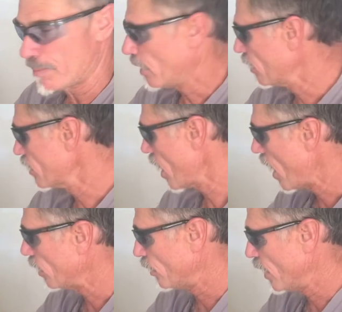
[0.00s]
pair of
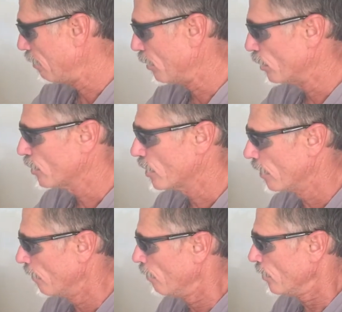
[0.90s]
tile nippers.
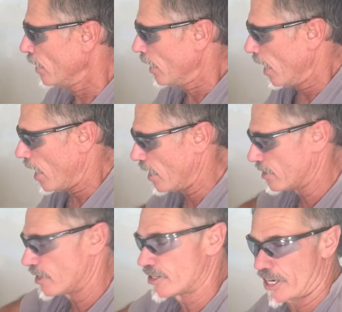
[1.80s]

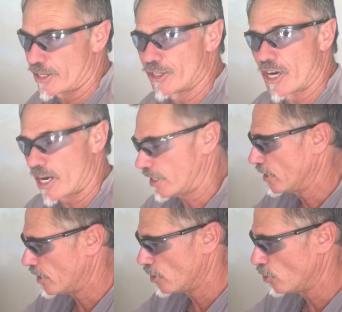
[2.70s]
Since I could not
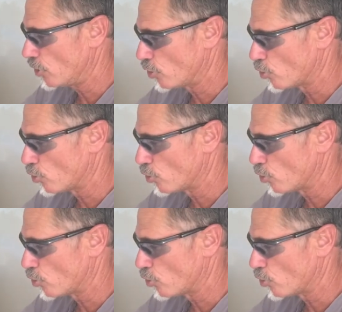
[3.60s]
continue to